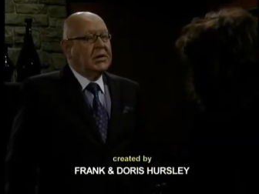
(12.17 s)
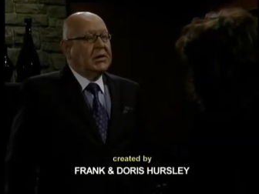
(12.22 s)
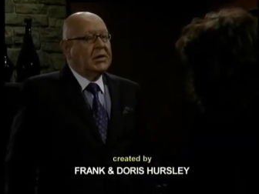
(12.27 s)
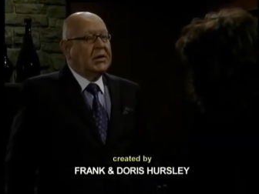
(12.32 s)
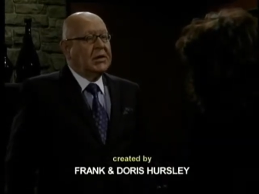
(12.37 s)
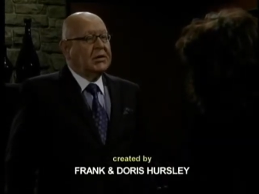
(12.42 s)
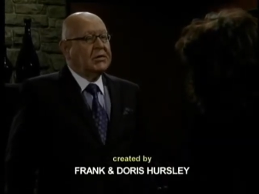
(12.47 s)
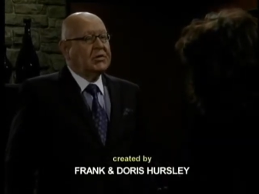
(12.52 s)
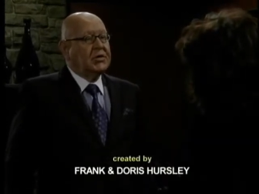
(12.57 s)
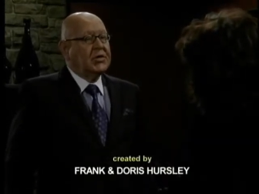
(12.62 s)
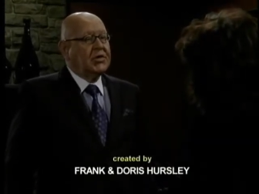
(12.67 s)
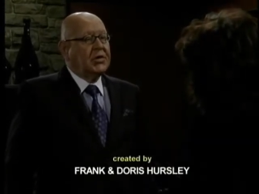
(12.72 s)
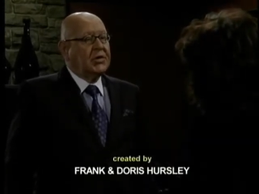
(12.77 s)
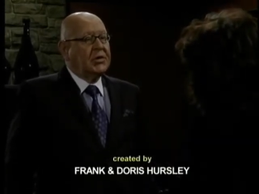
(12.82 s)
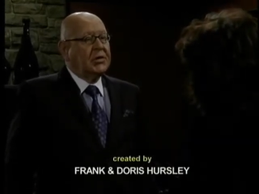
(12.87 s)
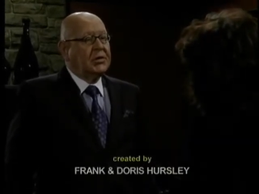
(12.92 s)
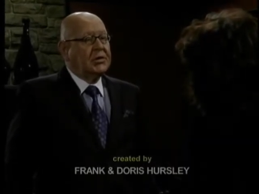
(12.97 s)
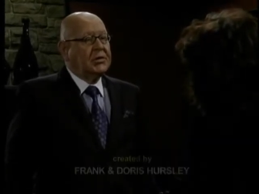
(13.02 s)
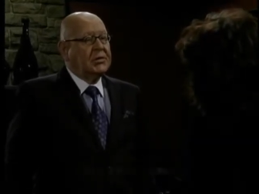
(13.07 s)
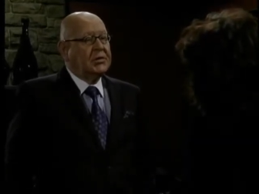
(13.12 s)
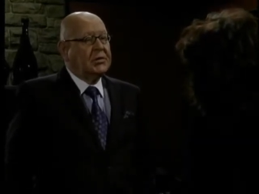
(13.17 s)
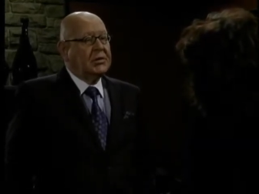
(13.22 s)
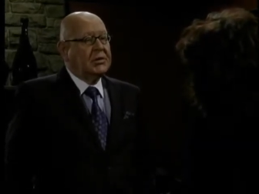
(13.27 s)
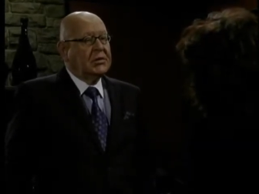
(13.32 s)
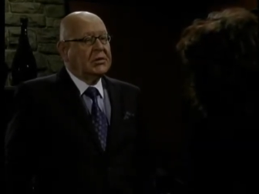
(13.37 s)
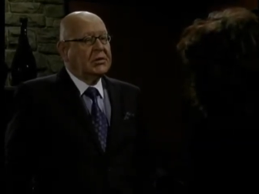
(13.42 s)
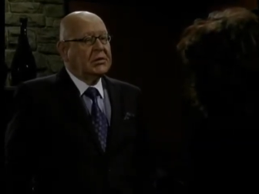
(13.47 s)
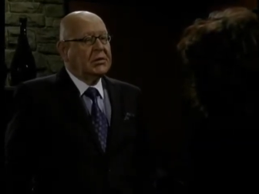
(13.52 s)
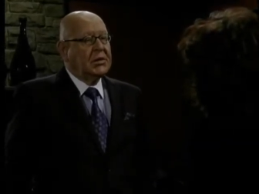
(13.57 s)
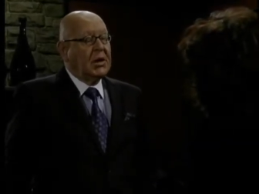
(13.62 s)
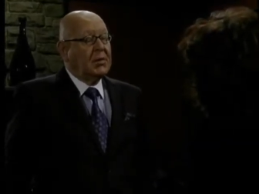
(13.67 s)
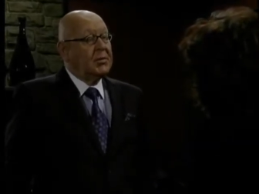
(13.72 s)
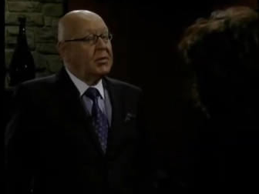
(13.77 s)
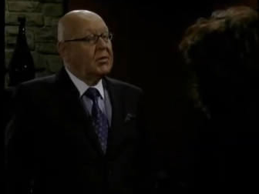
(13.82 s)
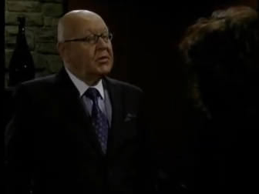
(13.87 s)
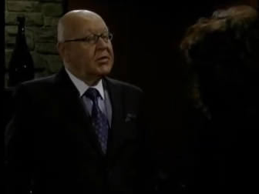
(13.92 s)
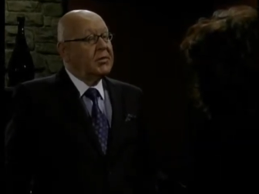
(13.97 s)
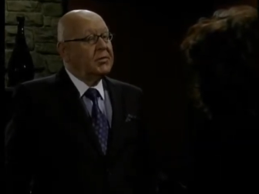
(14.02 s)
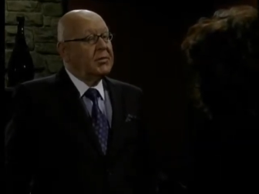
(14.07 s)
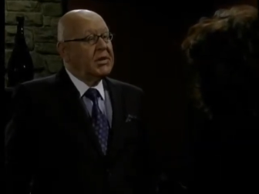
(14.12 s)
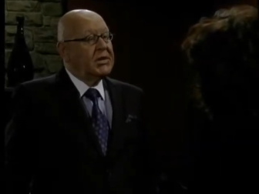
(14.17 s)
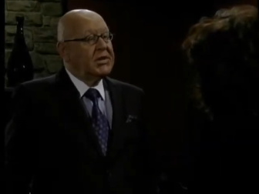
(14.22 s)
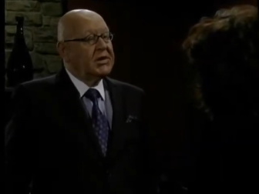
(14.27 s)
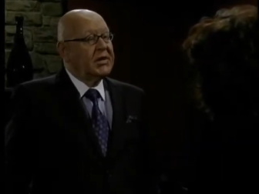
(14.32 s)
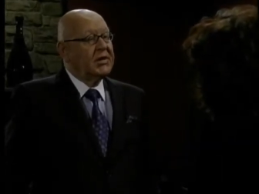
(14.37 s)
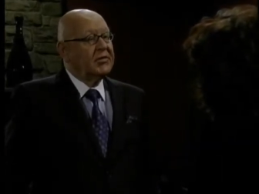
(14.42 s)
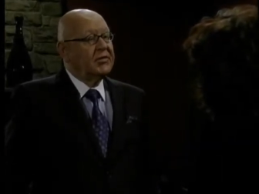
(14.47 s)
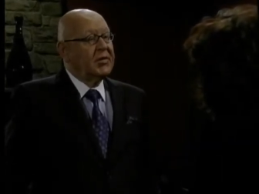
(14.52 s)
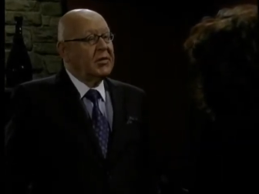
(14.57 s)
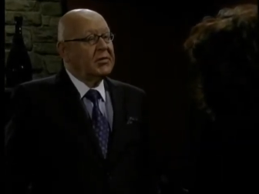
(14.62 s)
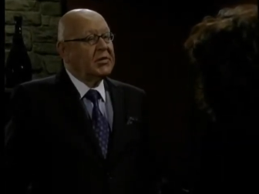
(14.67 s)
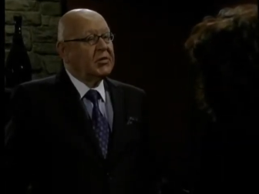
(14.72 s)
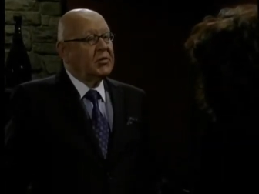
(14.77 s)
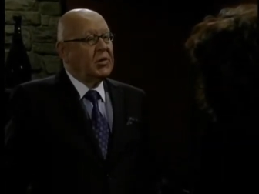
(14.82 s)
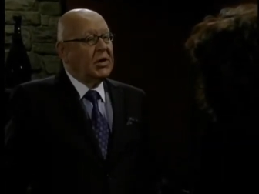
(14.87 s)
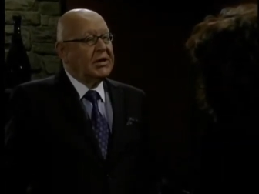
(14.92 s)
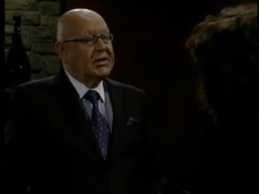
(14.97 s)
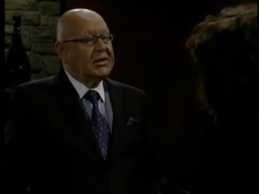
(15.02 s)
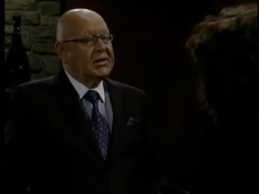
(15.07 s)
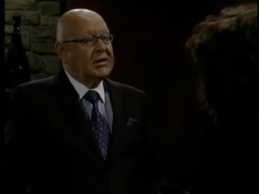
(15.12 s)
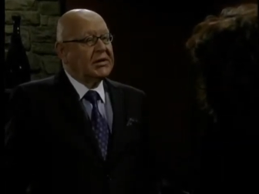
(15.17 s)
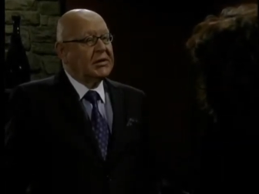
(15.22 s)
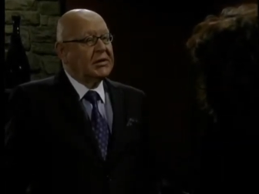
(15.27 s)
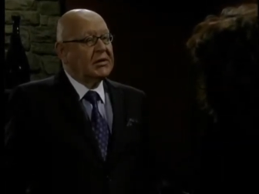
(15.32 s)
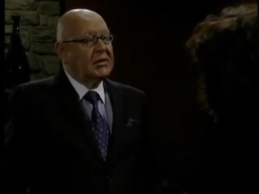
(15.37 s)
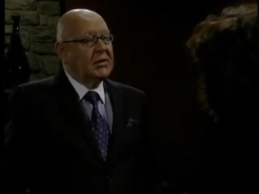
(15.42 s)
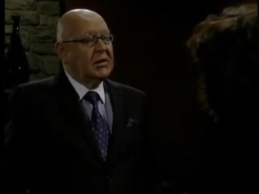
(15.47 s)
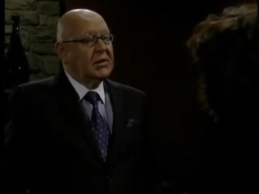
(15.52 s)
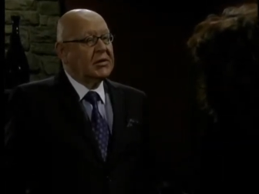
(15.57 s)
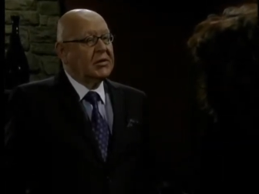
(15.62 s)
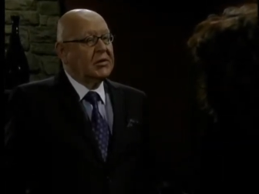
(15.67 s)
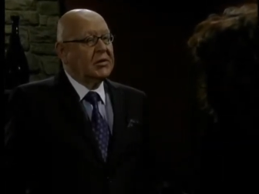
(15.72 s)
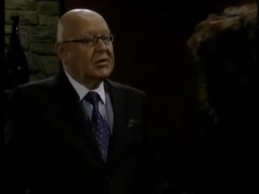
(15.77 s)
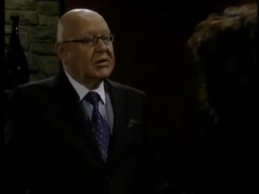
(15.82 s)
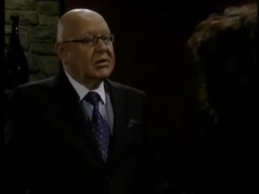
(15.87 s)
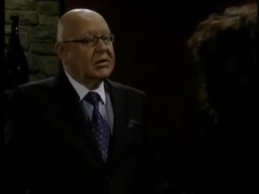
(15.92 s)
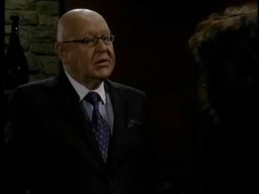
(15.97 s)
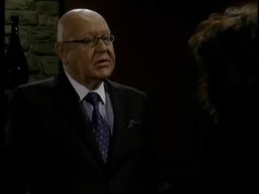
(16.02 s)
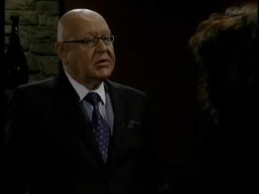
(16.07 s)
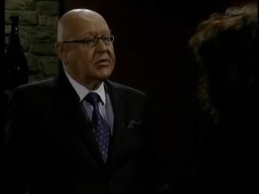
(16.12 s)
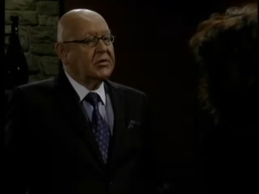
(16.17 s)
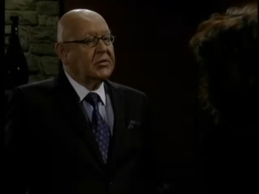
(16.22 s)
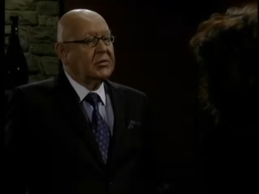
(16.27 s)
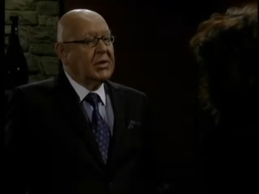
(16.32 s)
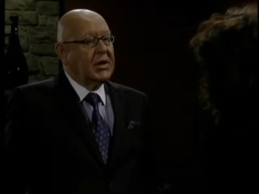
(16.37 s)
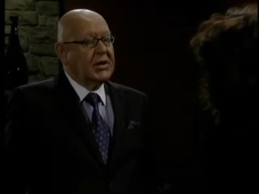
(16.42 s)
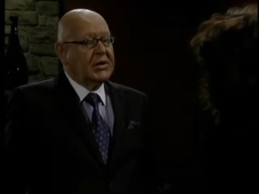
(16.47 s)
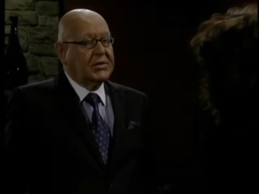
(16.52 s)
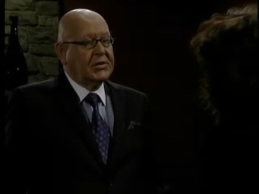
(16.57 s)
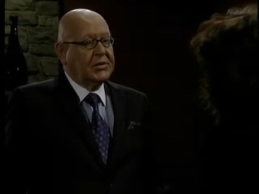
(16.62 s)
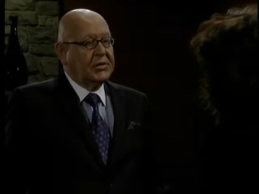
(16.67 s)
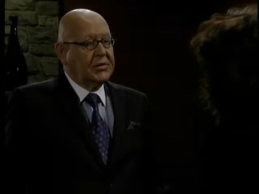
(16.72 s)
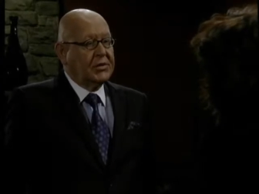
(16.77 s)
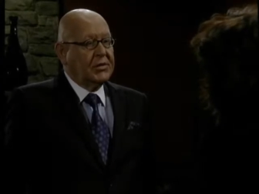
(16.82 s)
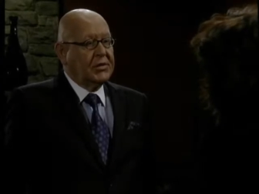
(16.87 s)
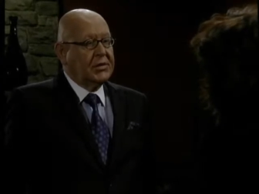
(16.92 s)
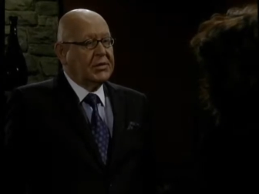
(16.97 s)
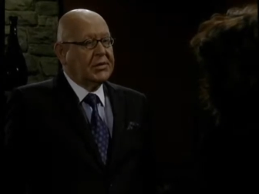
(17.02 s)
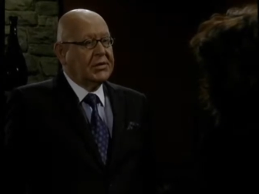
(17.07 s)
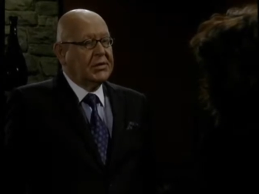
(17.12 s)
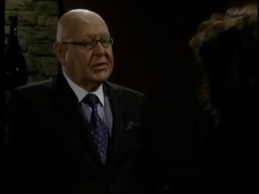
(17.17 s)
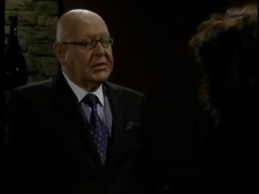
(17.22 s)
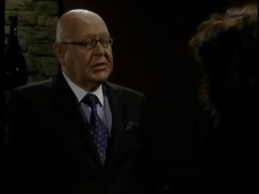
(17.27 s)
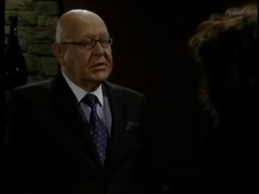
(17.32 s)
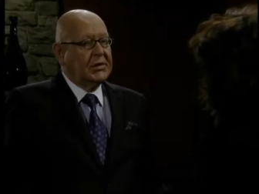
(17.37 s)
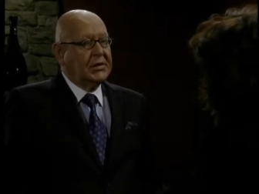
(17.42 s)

He and Shawn are both missing from the wedding, according to my source.